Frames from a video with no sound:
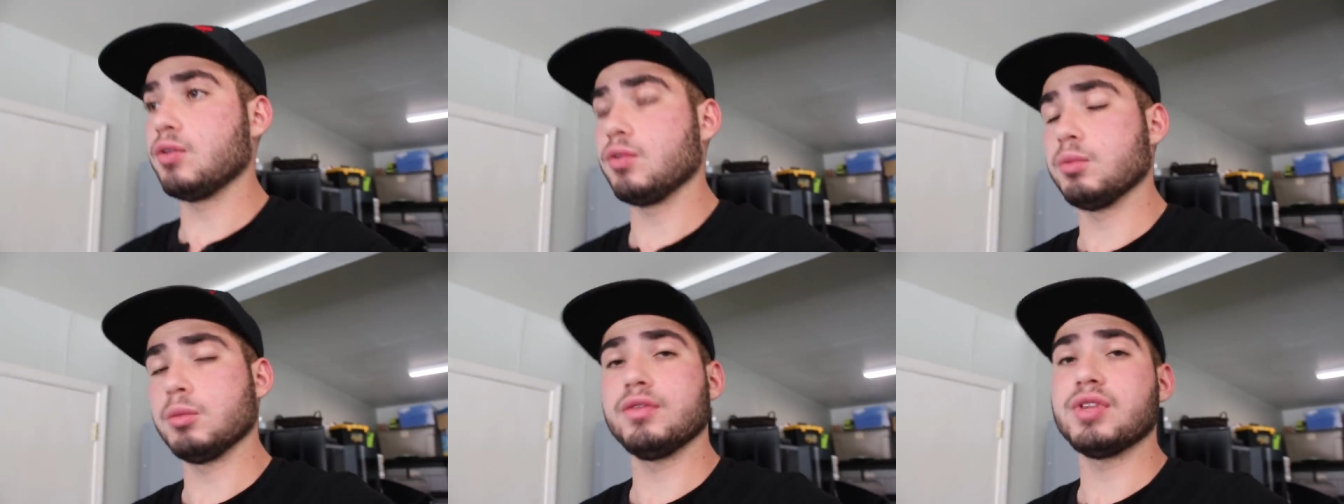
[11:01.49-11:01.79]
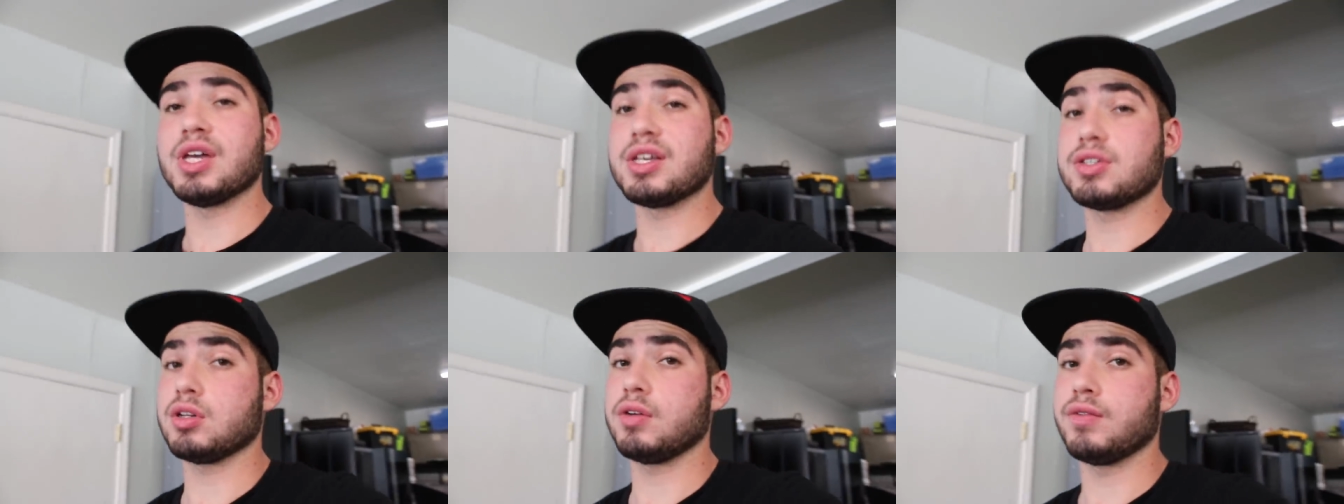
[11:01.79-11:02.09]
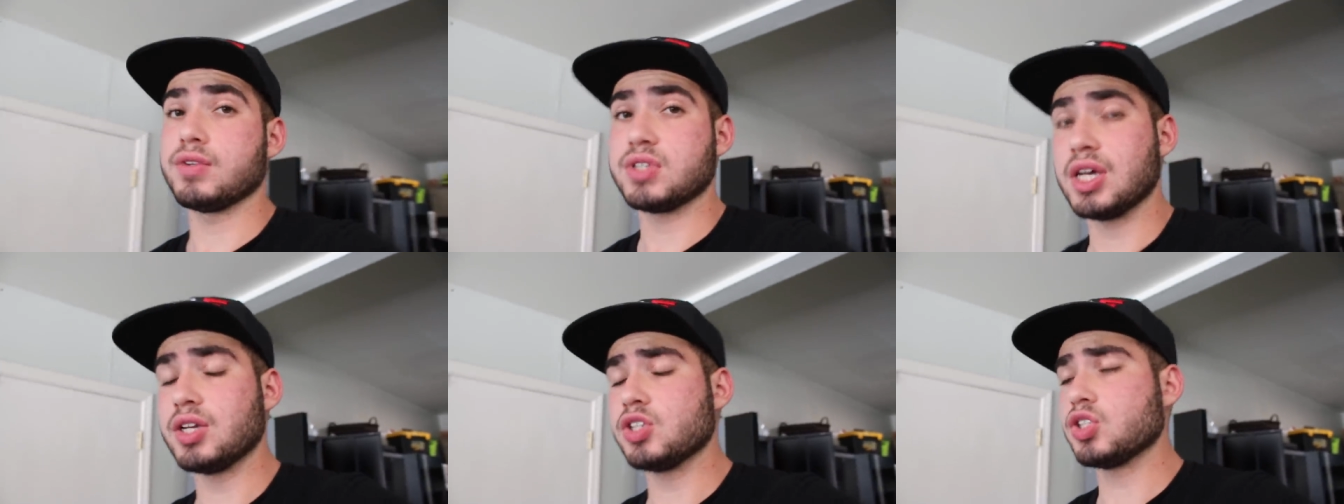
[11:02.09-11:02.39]
to remove that
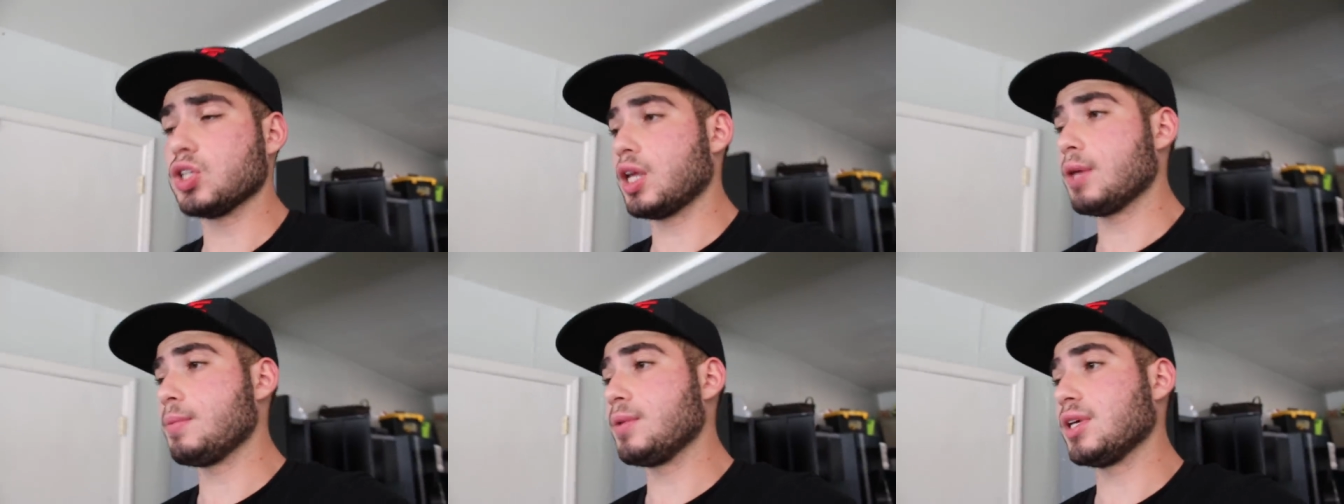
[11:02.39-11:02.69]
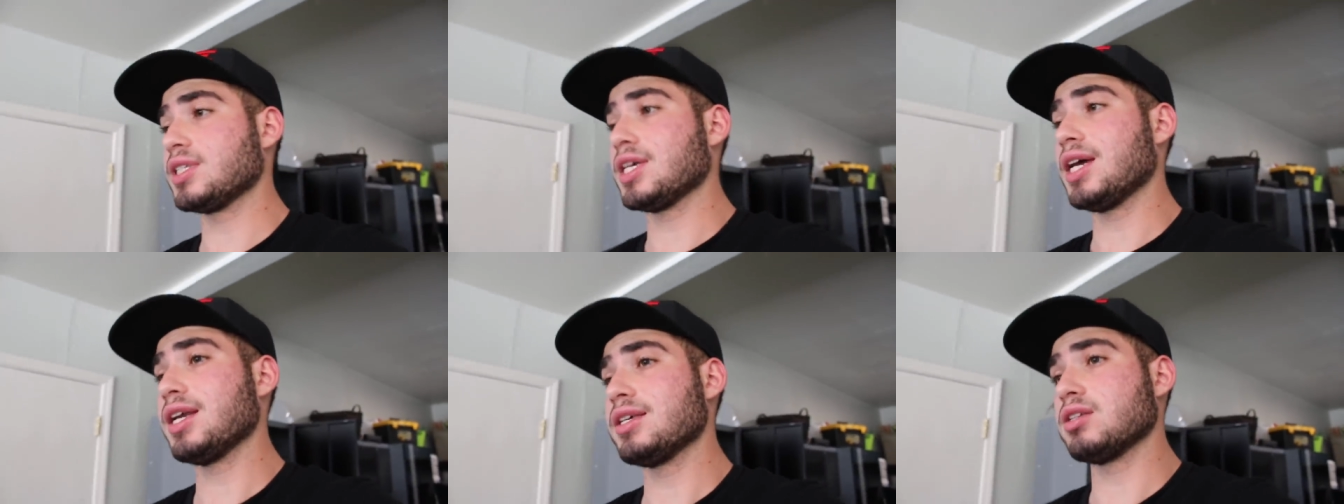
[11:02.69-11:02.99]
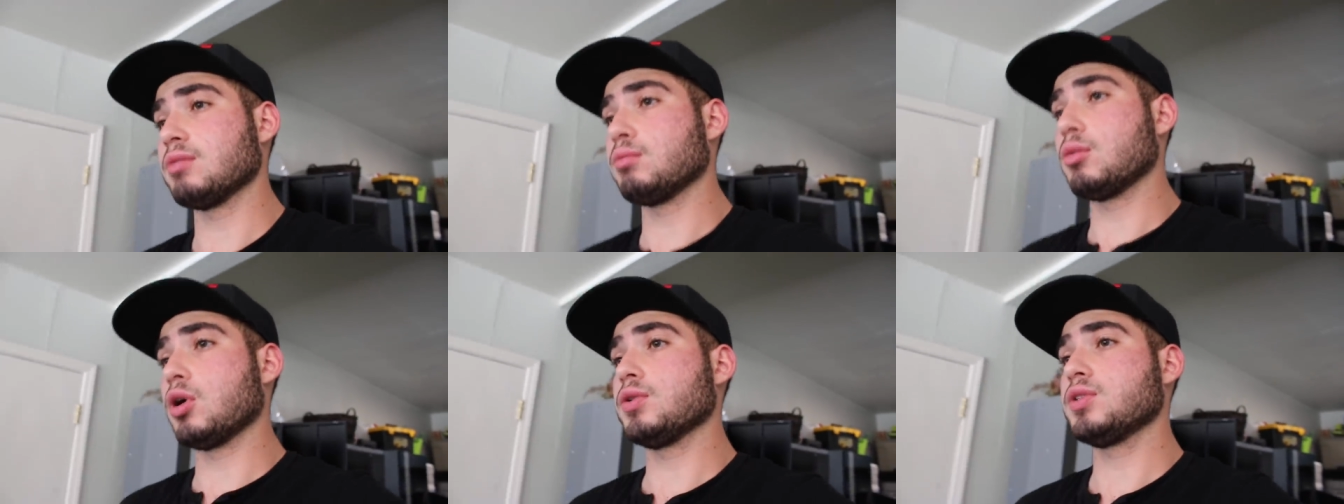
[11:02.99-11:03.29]
service engine light because that
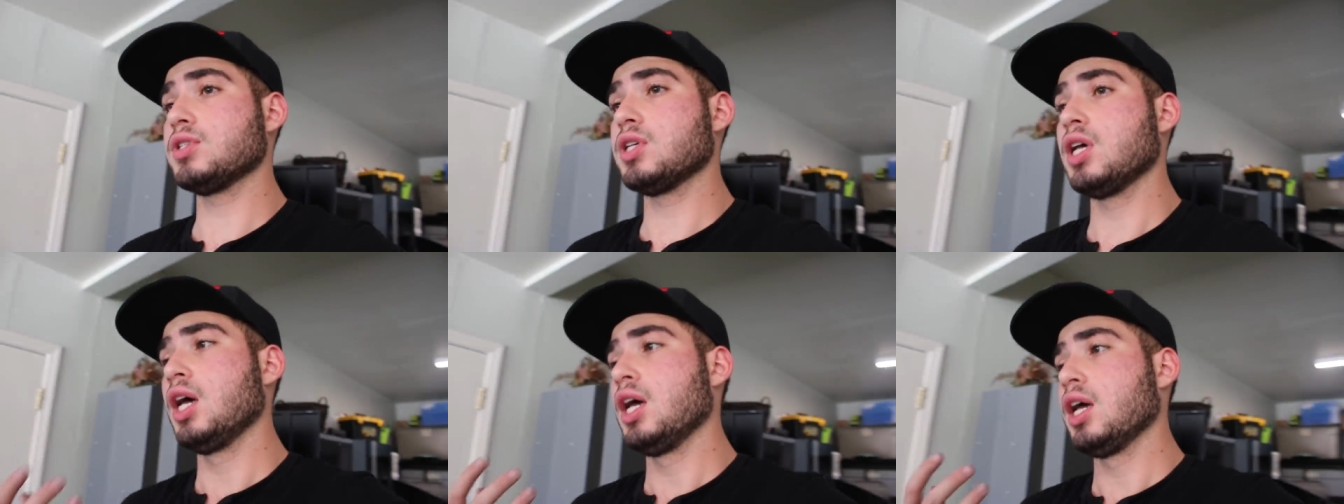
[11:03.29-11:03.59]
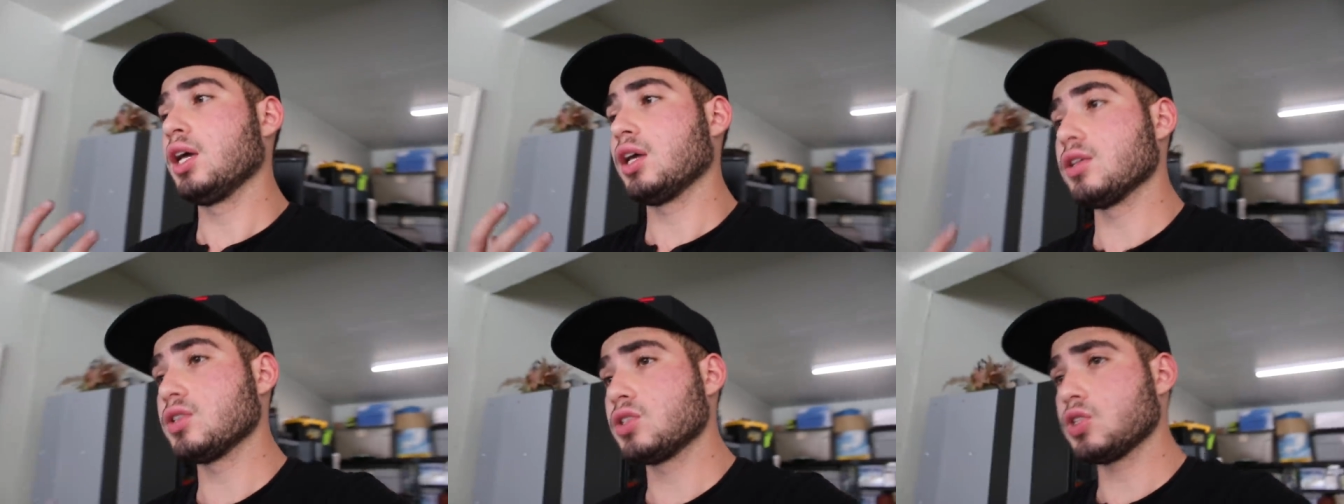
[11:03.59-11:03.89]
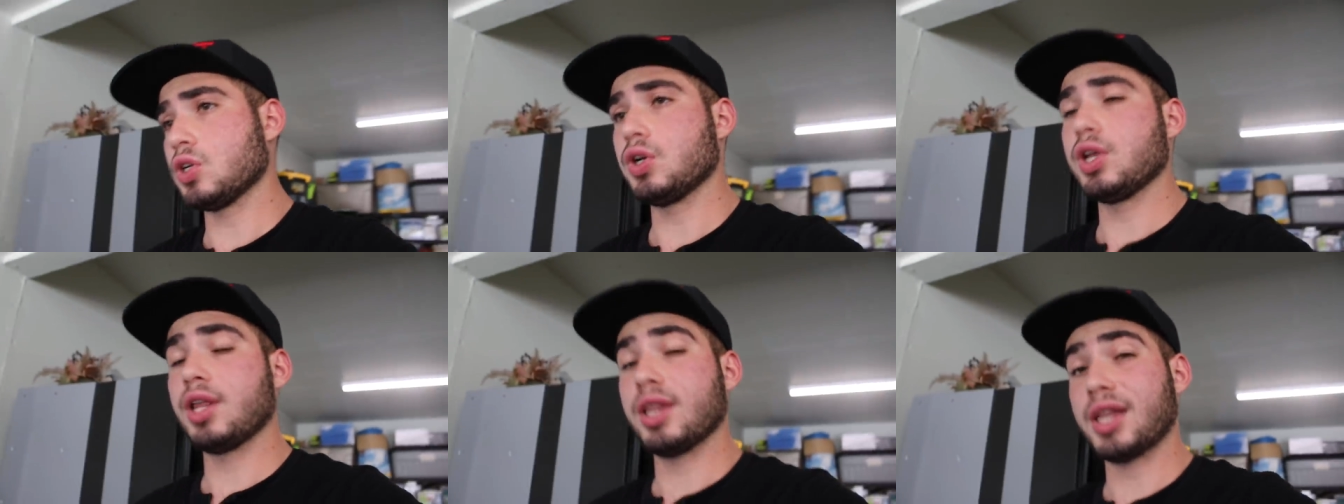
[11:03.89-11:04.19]
is the most
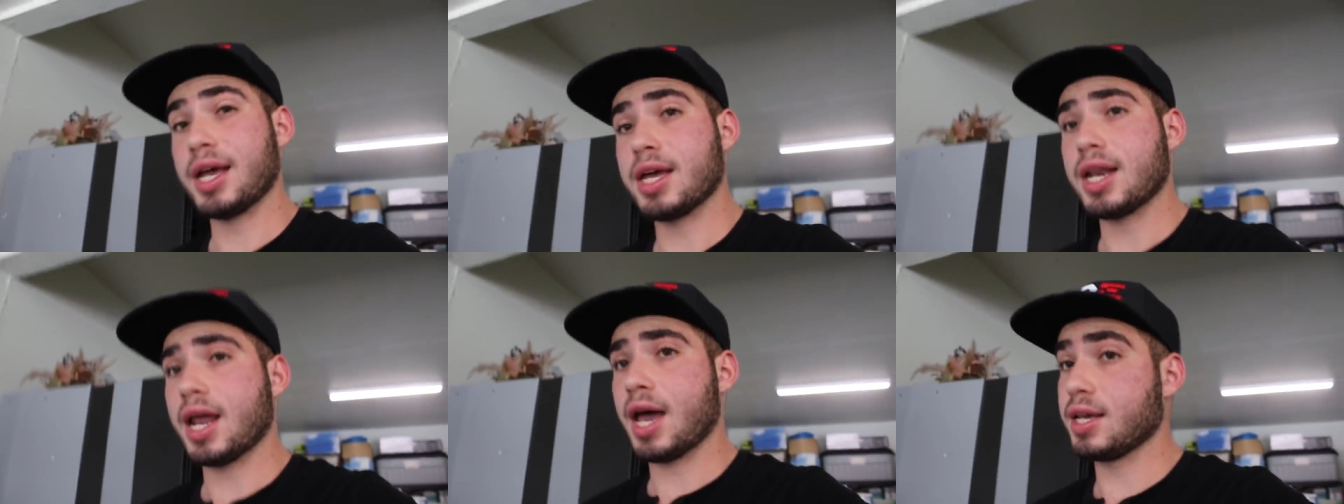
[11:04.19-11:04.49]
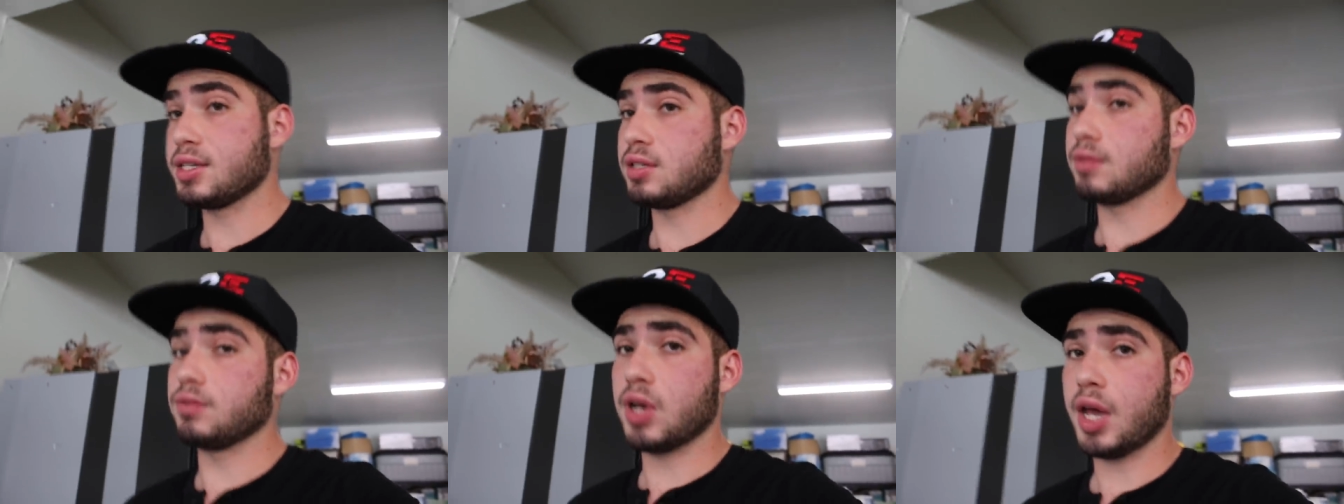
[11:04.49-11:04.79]
concerning light as of